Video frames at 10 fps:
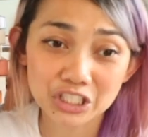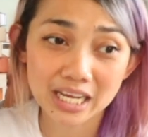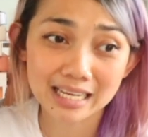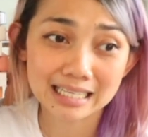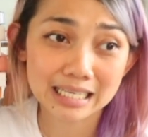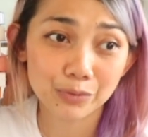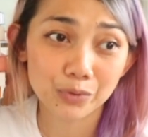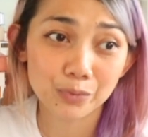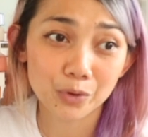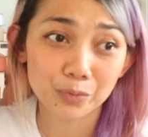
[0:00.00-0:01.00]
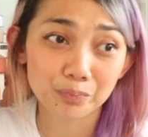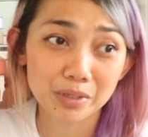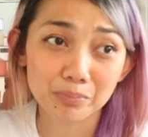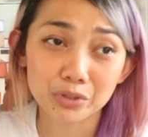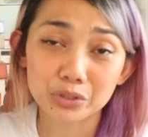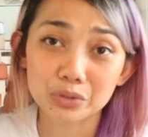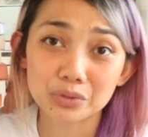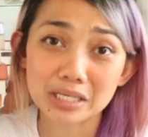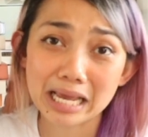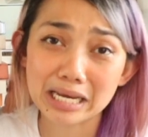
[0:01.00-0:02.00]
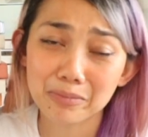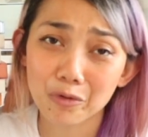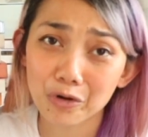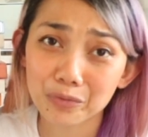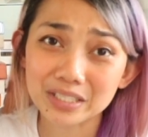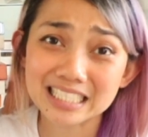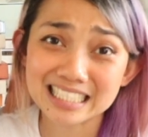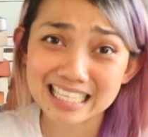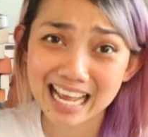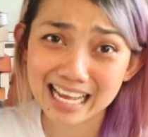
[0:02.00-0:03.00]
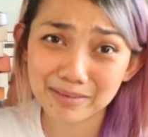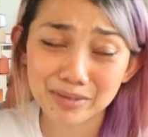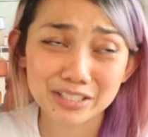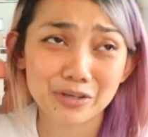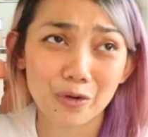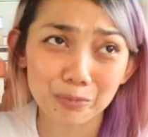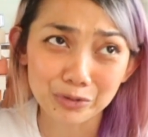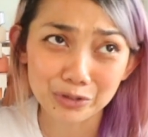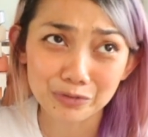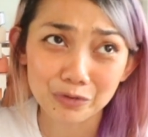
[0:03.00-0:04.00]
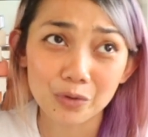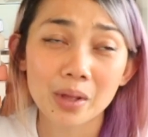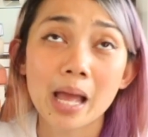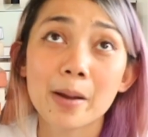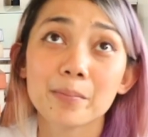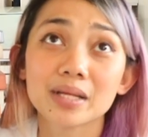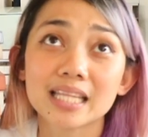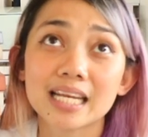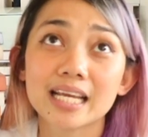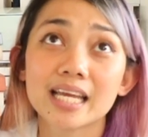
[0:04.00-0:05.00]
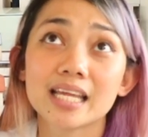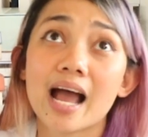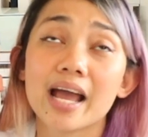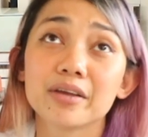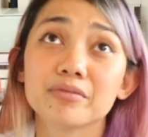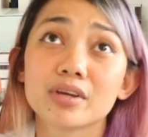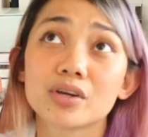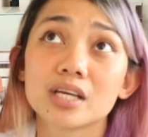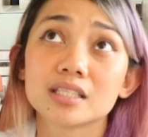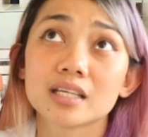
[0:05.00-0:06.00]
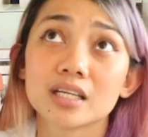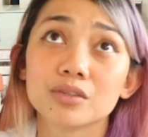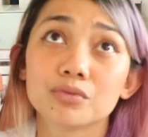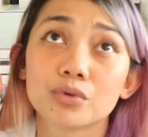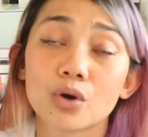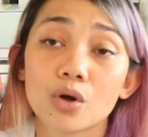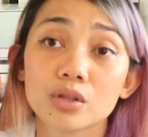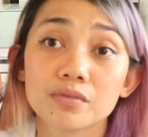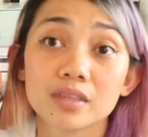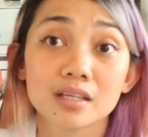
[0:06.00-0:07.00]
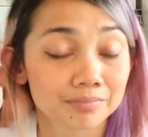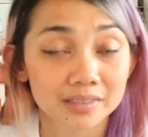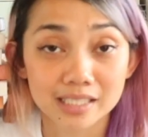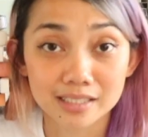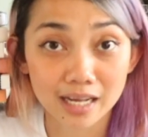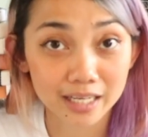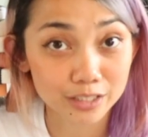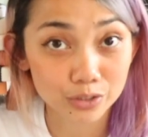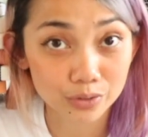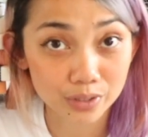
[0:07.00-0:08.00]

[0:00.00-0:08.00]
and we won't be producing anymore which is sad because they're all beautiful but then again I am very excited for all of the designs to